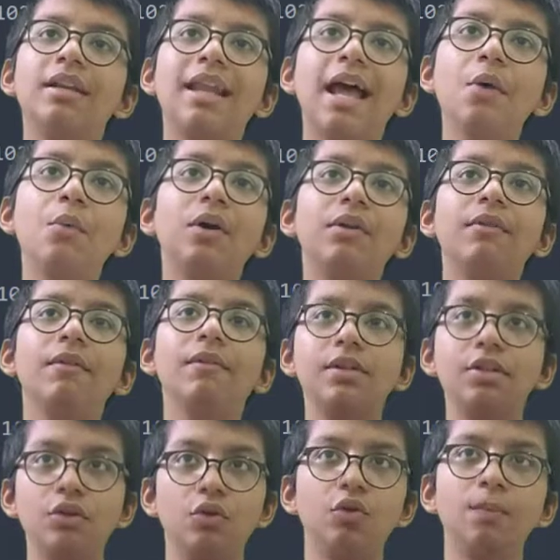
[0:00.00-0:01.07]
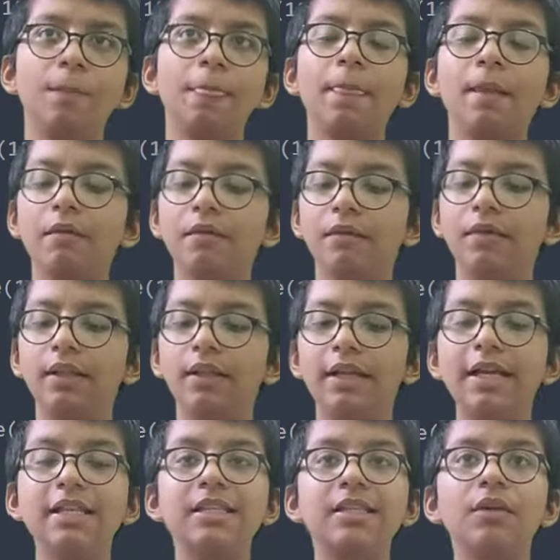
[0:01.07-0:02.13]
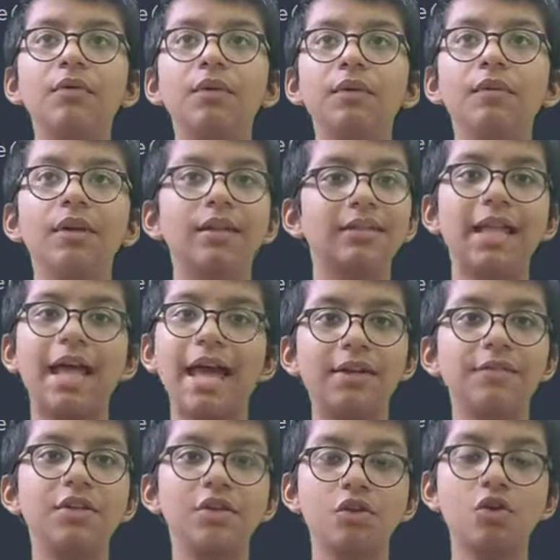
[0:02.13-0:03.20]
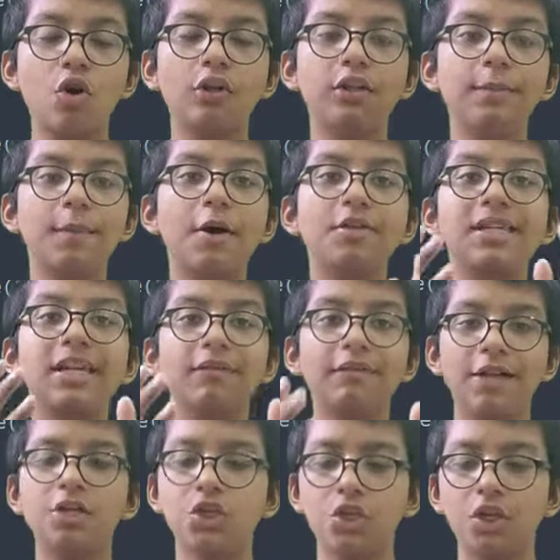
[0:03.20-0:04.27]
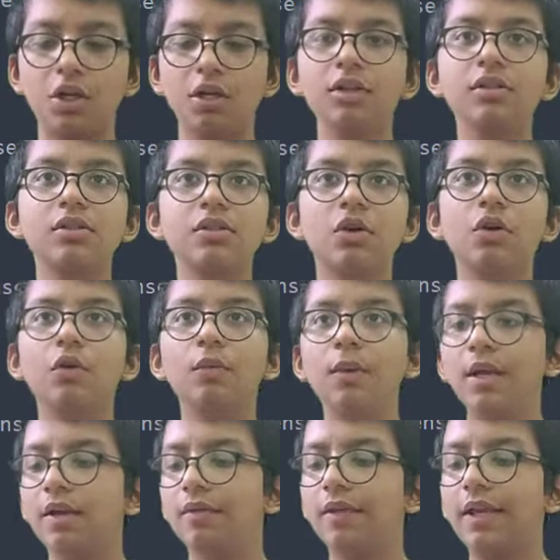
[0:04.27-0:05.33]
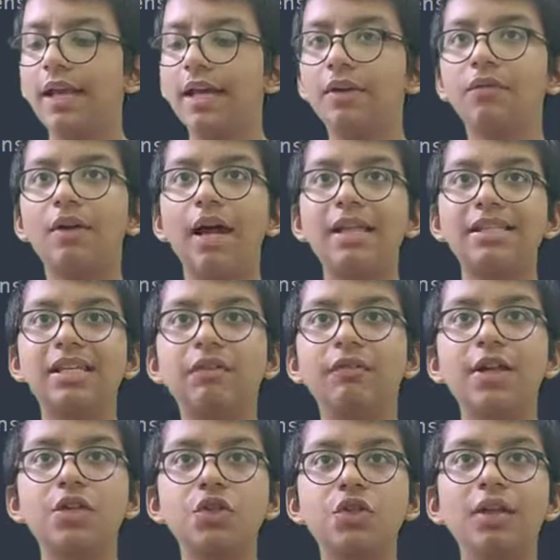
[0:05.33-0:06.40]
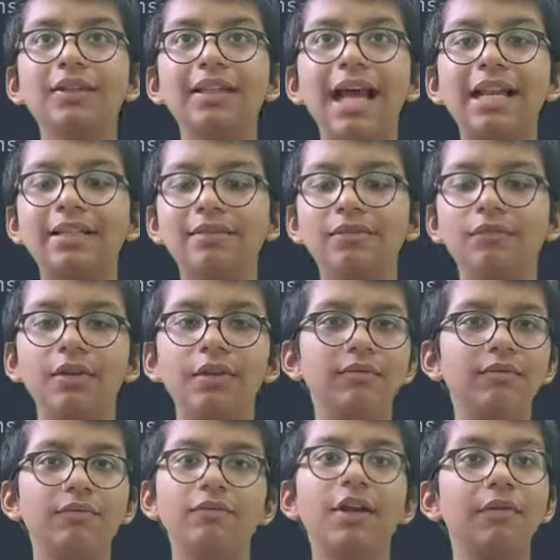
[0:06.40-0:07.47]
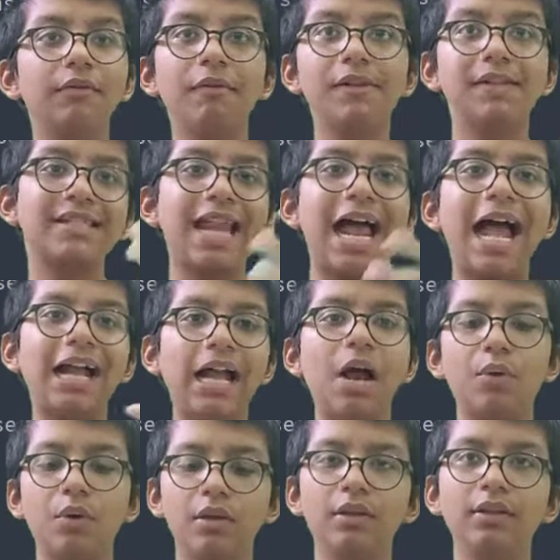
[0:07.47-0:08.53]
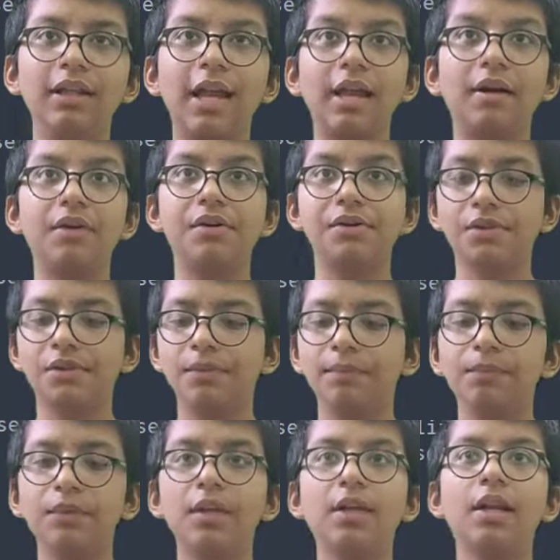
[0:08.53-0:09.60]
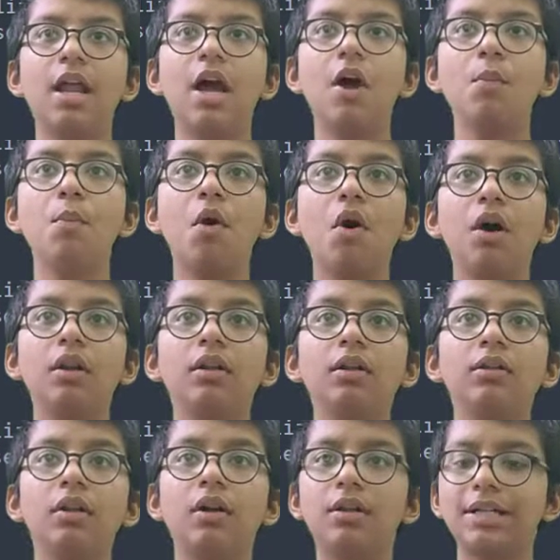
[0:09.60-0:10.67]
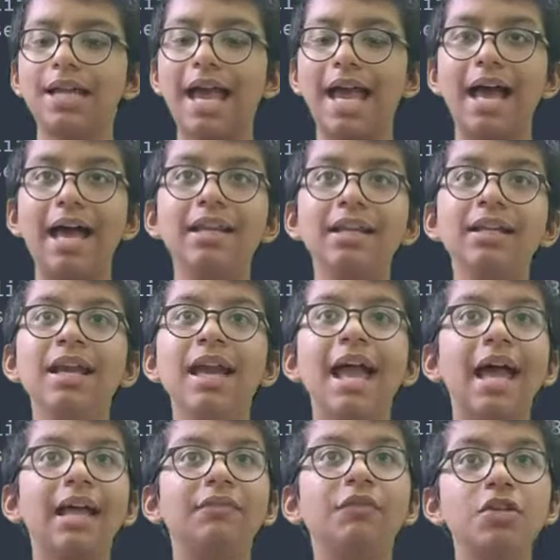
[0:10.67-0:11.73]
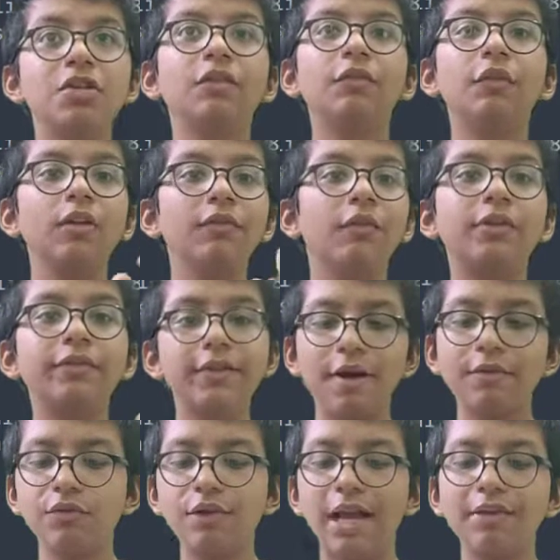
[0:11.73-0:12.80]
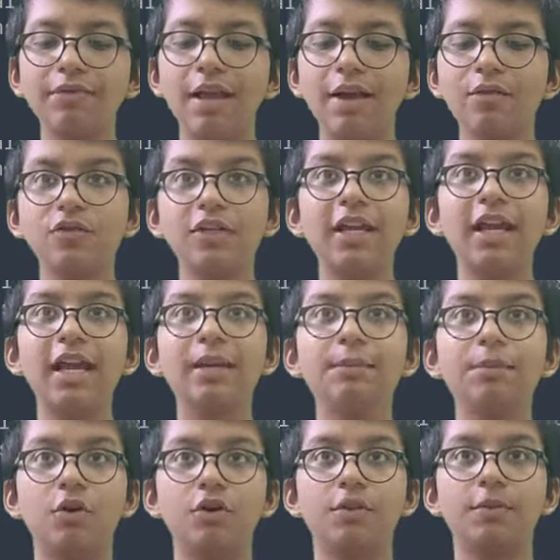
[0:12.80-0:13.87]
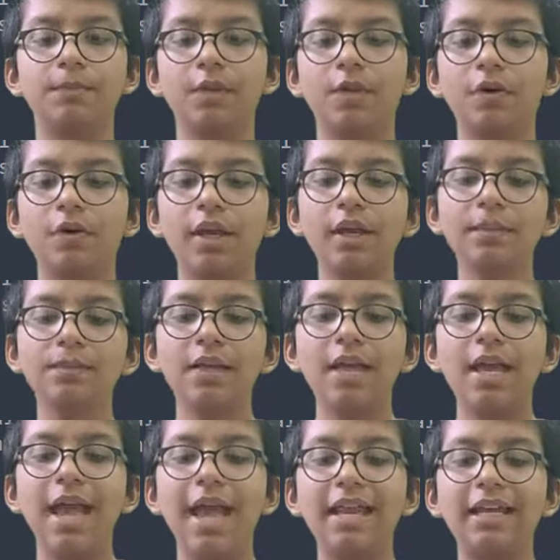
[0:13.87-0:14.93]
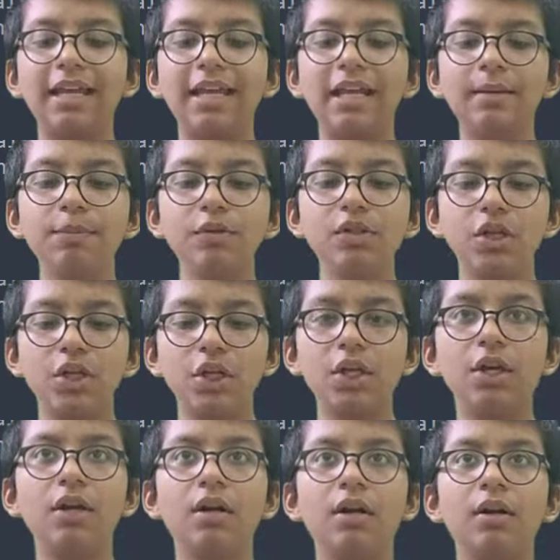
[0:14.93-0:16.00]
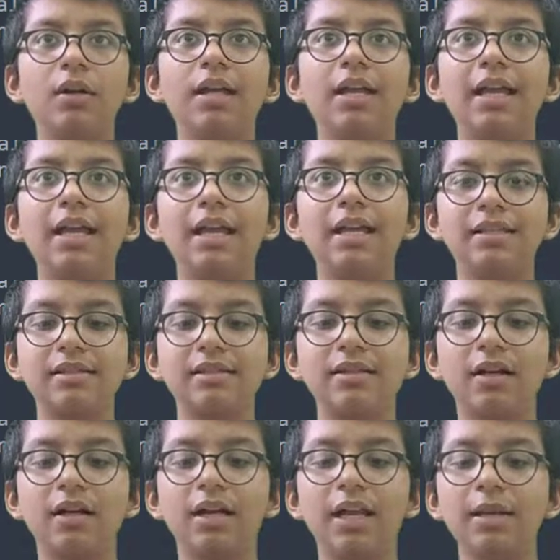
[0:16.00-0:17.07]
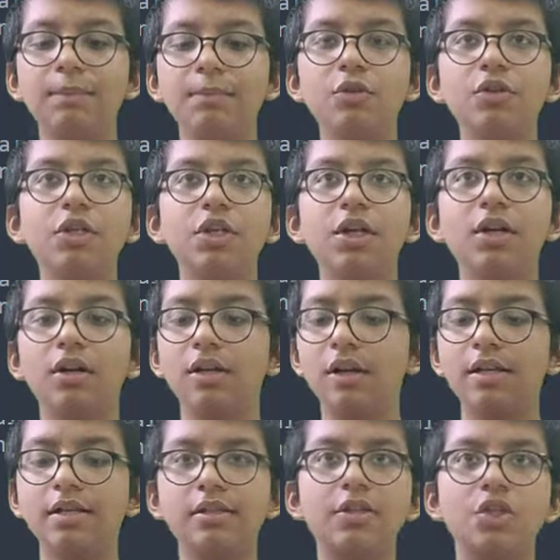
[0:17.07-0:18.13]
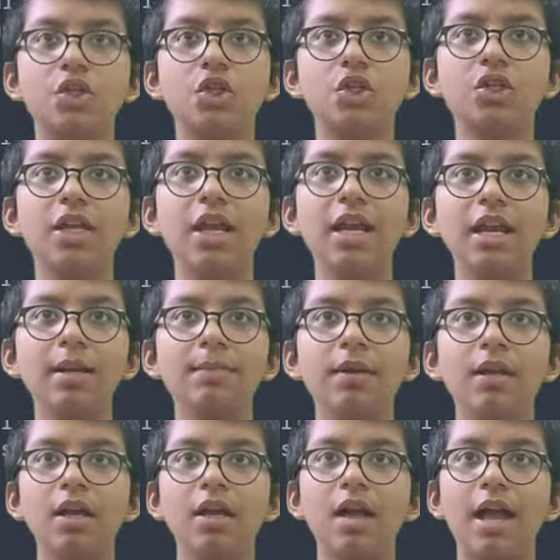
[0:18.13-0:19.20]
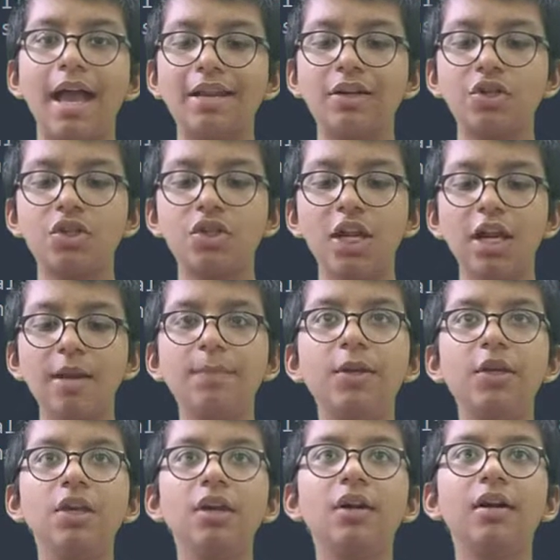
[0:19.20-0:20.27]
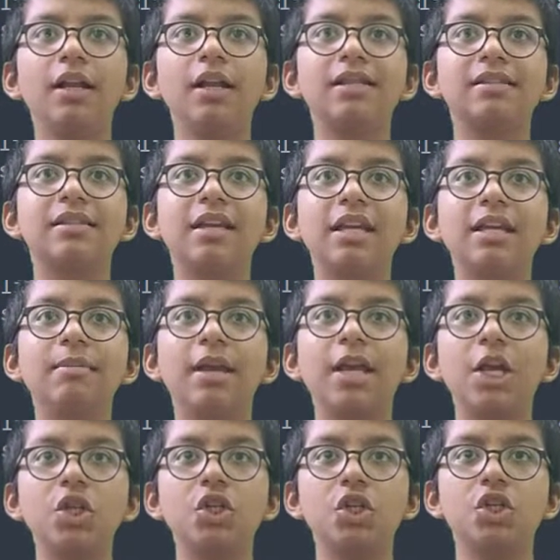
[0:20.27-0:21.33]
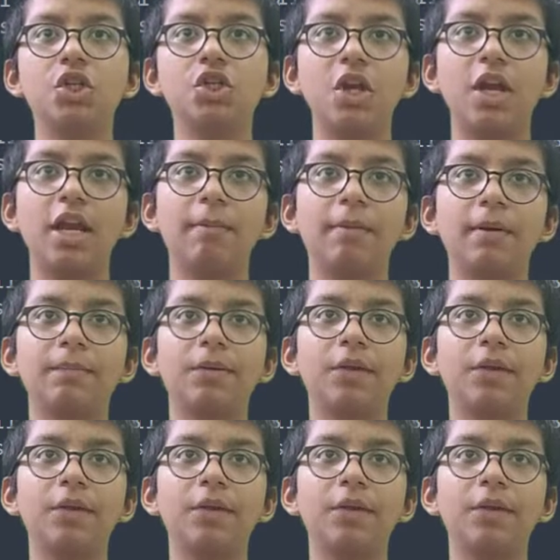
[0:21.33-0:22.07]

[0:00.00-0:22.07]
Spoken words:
Now what we will do, that I've just talked about sequential, so we can write sequential where we will stack our layers. Now model.add, and first of all what we have to add, we have to take input. Okay, and input here is the shape, and the shape here is the image shape.